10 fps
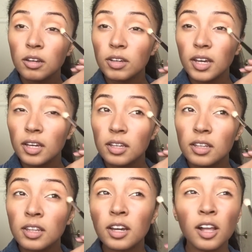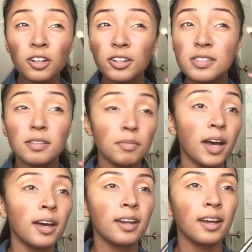Okay, and the color isn't
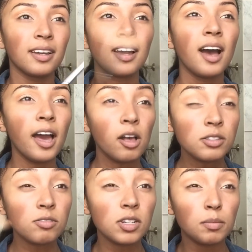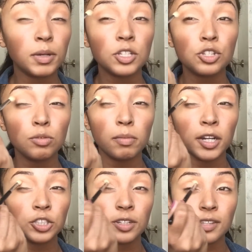bad. I also didn't put too
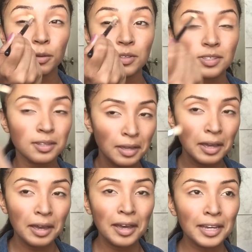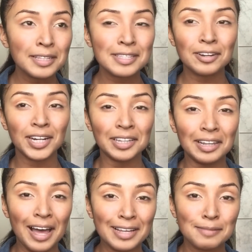much because I was considering the
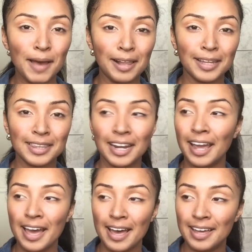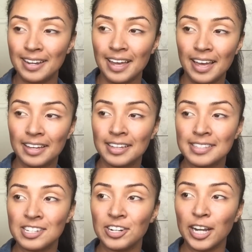last palette that I had.
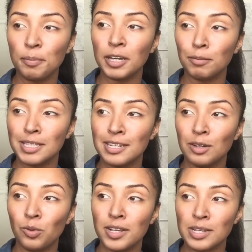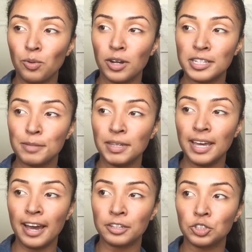Considering how pigmented it was, I wanted to be
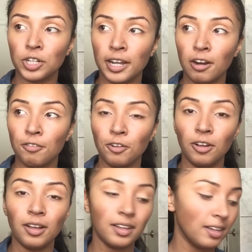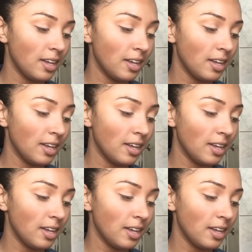extra careful.